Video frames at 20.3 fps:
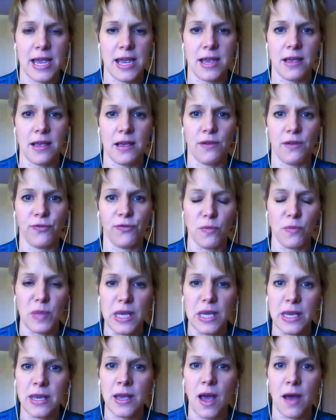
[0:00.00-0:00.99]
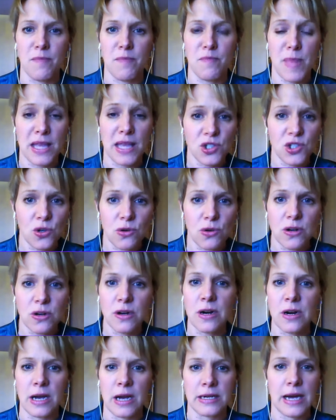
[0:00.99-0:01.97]
for me, a
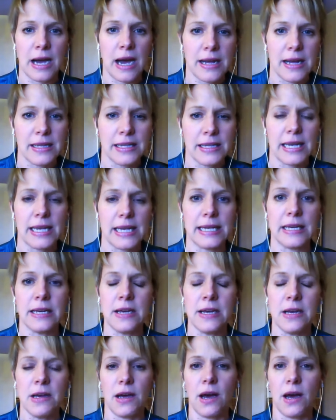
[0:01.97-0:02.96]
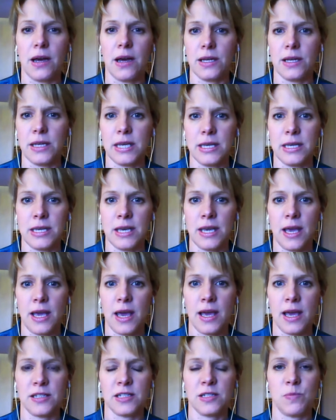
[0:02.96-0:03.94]
mentor, a colleague. He
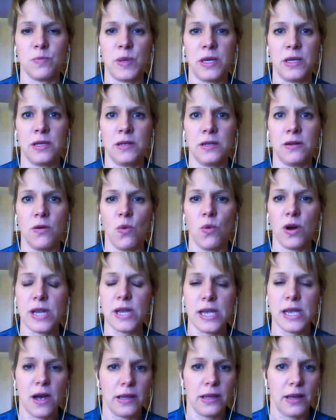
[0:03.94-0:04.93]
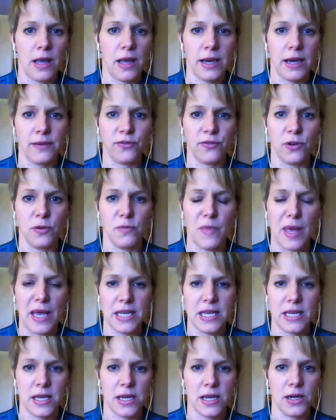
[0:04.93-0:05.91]
has been working online for
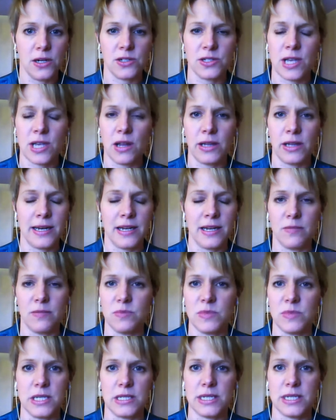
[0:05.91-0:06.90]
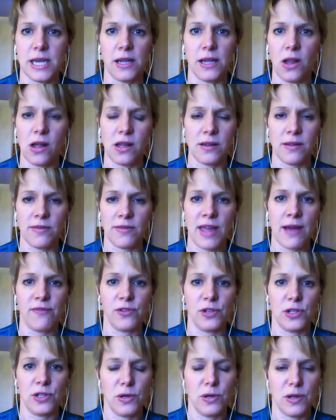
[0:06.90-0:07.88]
many years. I'll let him detail all of that for
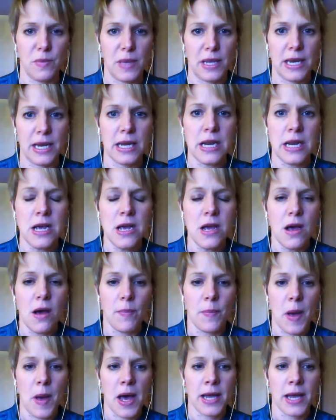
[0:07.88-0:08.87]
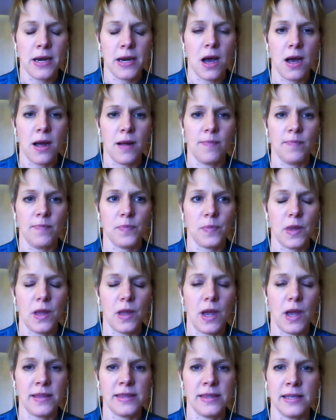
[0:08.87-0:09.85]
you in a minute. But
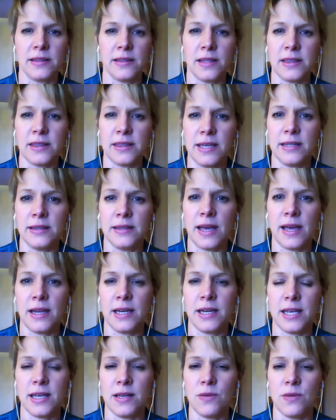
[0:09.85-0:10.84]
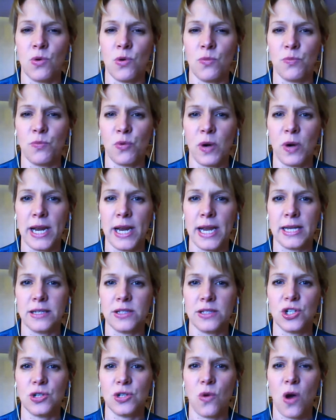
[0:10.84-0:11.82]
I think the thing that he will bring
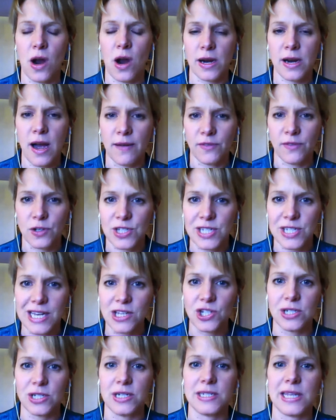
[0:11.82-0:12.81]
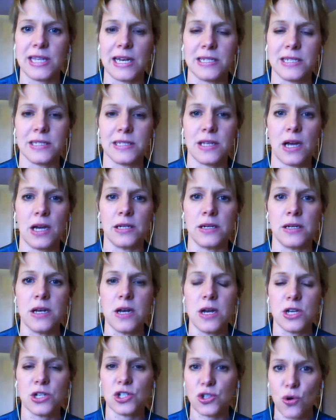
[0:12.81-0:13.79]
to our conversation is that he's done
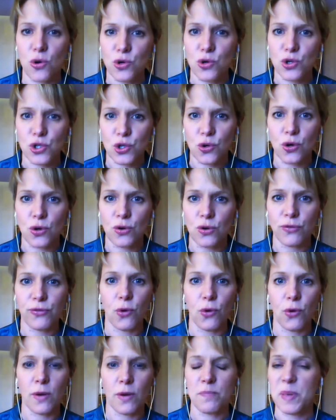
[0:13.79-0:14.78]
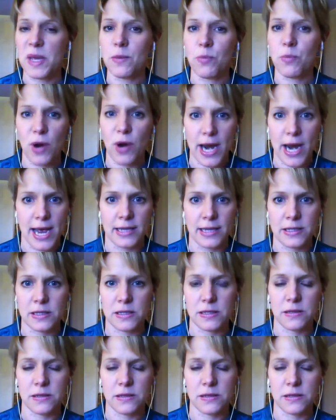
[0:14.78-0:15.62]
social for big brands